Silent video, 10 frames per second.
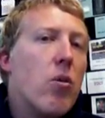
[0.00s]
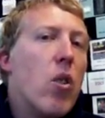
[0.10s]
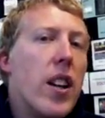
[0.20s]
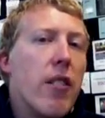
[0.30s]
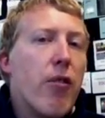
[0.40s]

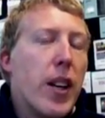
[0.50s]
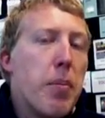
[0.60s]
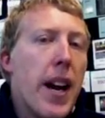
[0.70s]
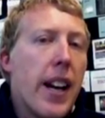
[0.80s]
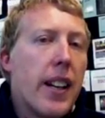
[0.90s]
write the
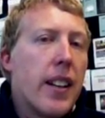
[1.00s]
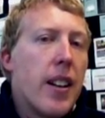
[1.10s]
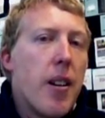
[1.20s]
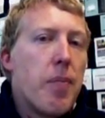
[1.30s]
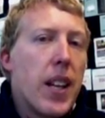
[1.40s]
feedback,
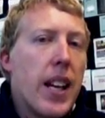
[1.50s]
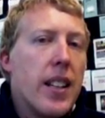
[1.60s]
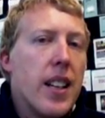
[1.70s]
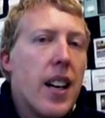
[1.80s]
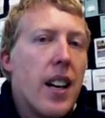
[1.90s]

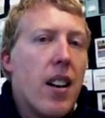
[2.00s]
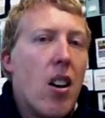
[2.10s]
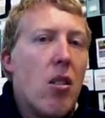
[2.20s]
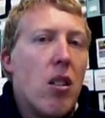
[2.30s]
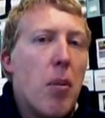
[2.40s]
and
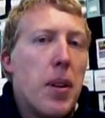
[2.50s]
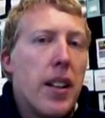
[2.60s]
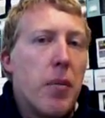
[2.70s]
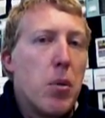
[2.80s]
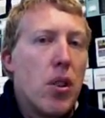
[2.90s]
I'll
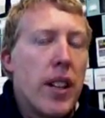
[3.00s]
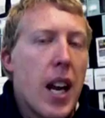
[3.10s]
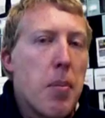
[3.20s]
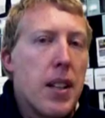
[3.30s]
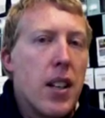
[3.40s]
be more than
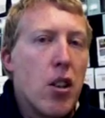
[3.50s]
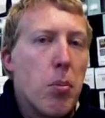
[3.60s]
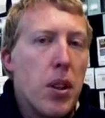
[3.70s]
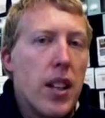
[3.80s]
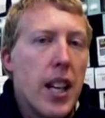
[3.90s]
happy to
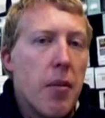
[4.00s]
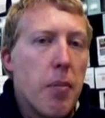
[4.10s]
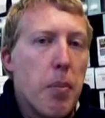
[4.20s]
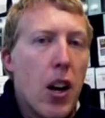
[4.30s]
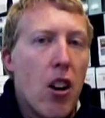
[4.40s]
help you there.
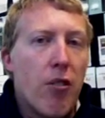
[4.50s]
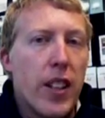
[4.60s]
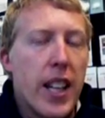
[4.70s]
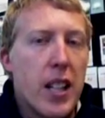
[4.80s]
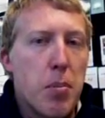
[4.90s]
But
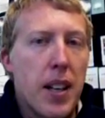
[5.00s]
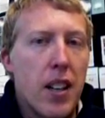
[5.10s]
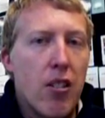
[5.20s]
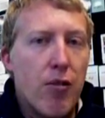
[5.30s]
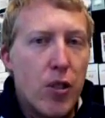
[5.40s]
hopefully that's been
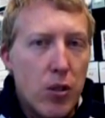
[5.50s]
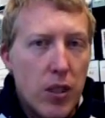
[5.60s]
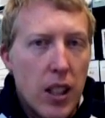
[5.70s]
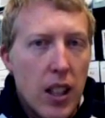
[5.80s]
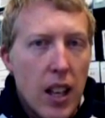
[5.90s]
helpful
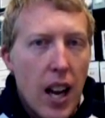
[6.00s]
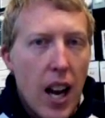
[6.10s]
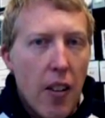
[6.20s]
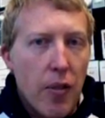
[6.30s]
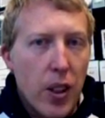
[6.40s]

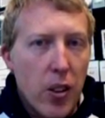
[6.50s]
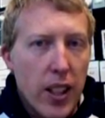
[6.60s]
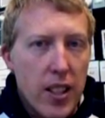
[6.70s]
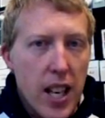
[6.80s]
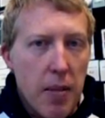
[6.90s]
for your
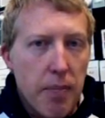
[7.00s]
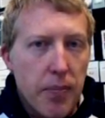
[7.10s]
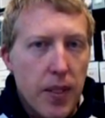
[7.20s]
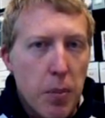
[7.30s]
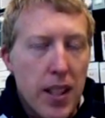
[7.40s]
exam.
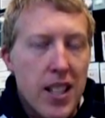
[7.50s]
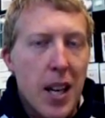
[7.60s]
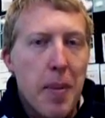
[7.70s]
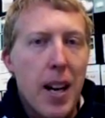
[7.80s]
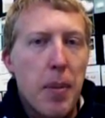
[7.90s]
Please
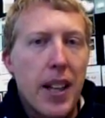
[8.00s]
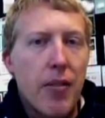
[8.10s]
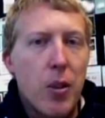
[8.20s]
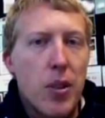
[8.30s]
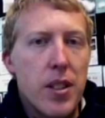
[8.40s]
email me
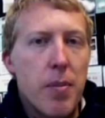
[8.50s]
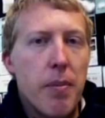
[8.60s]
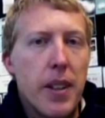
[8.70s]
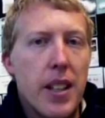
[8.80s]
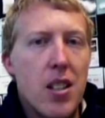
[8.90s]
if you want some
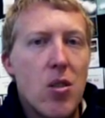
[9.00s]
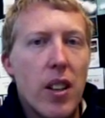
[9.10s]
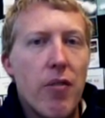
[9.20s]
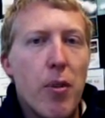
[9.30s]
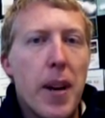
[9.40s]
additional
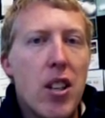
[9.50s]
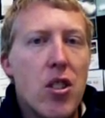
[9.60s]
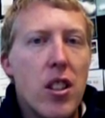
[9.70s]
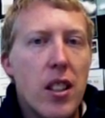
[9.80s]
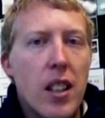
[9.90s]

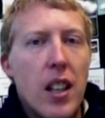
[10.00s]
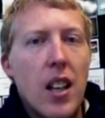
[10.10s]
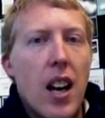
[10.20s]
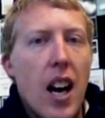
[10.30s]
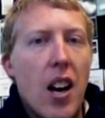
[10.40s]
information
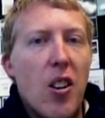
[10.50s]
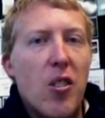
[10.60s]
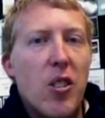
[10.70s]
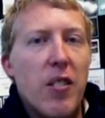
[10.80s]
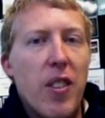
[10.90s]

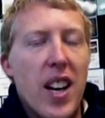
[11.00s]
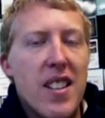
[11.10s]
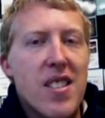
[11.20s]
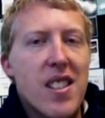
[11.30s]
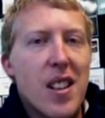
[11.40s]
or
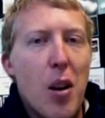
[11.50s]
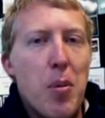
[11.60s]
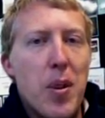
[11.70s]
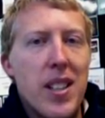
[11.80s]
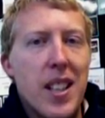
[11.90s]
advice. I'm
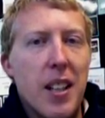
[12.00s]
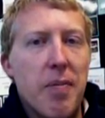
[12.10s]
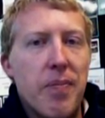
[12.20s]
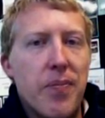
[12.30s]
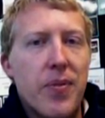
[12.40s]
always here.
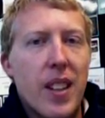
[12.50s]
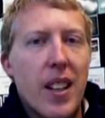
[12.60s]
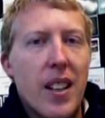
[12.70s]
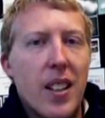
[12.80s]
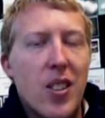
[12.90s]

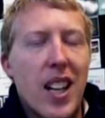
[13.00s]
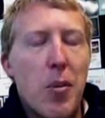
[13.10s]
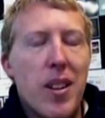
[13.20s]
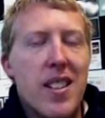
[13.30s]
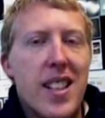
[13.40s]
Good luck
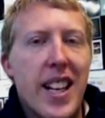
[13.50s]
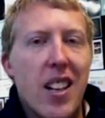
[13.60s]
with the study,